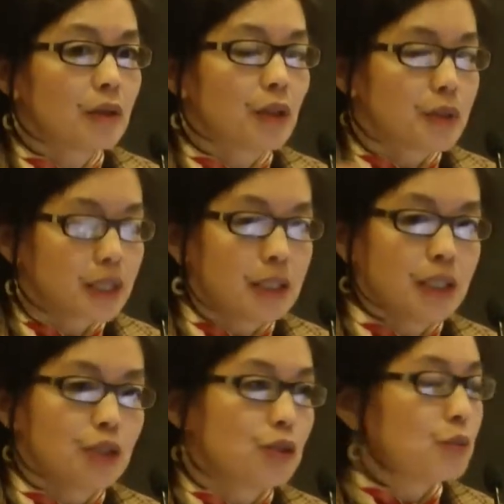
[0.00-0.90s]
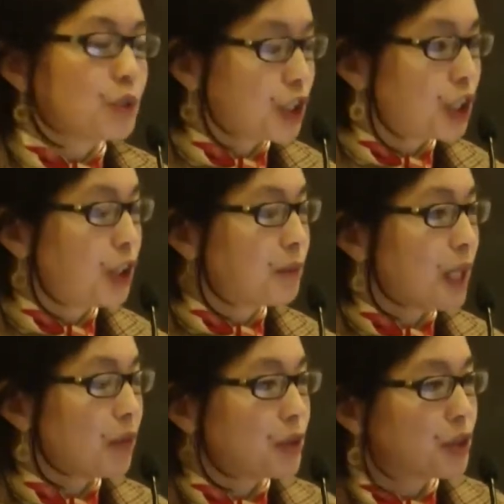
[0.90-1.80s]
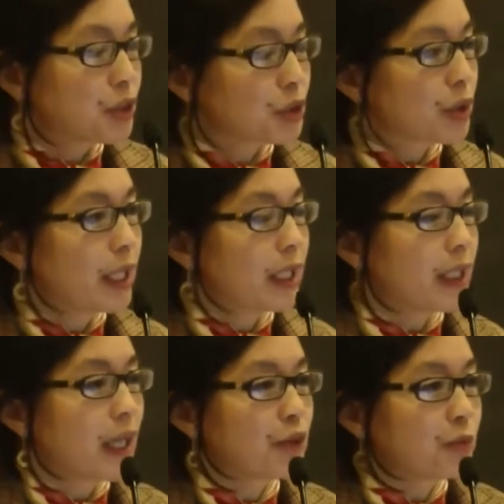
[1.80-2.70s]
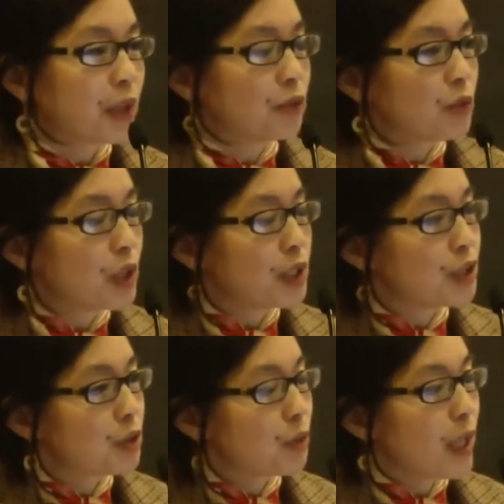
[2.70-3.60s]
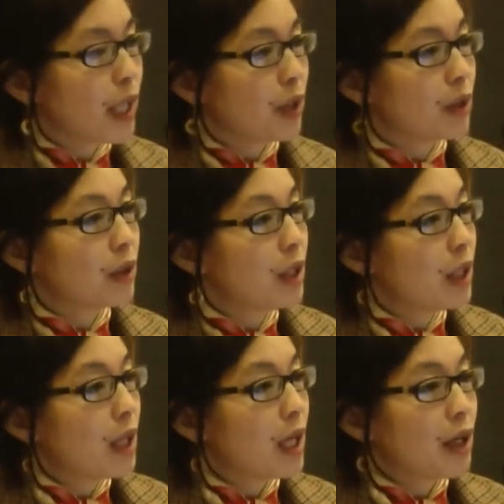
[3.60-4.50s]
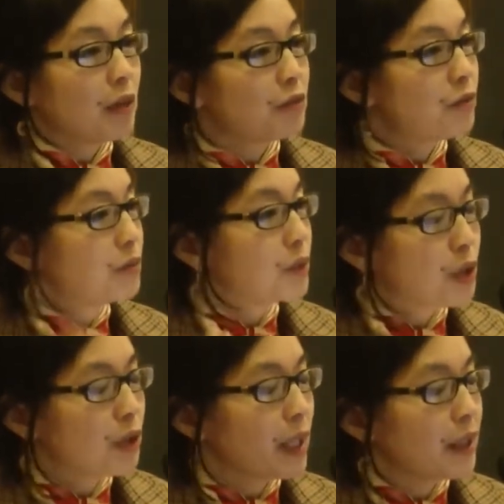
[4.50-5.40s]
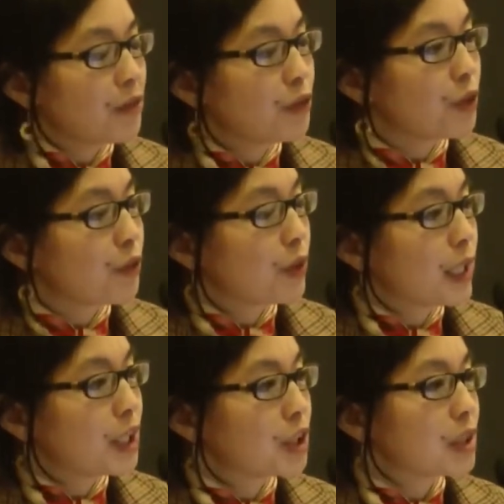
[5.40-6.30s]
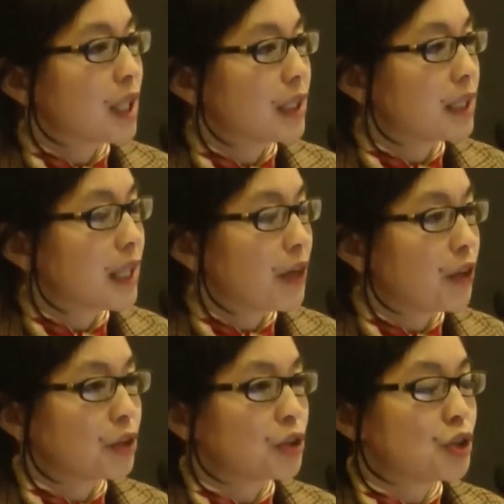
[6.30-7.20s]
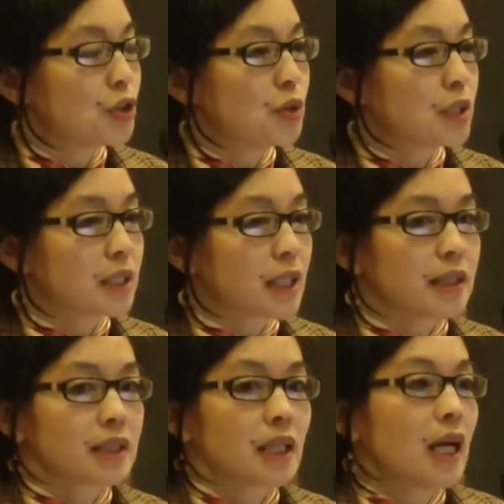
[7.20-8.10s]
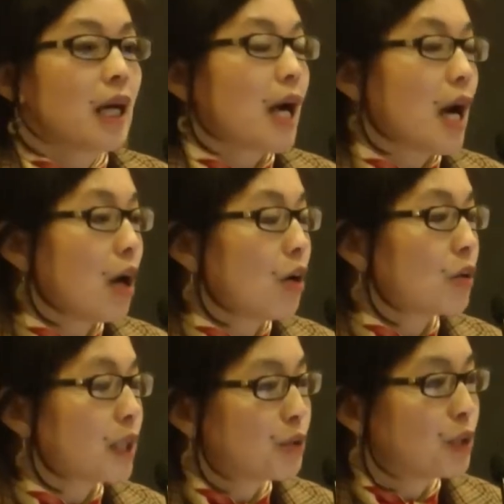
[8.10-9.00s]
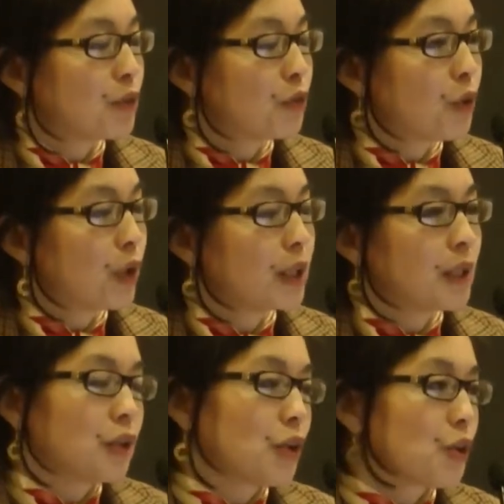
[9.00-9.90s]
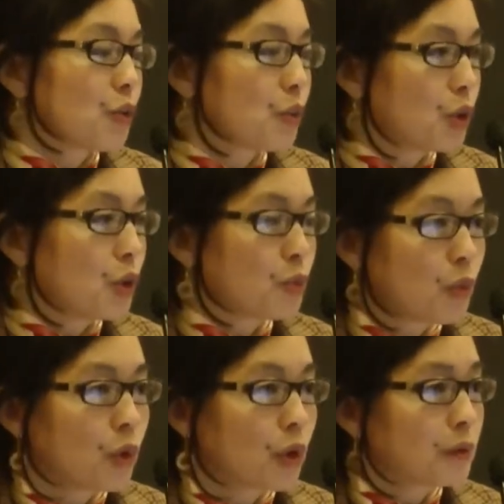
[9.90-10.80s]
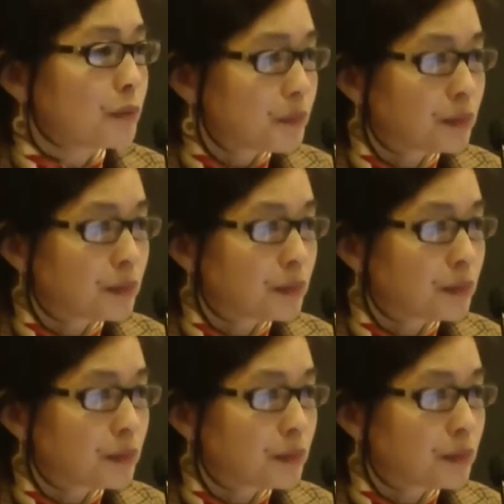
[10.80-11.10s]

there was a new regime that was created out of Bretton Woods where, I think 44 nations got together to discuss how can we avoid another world war.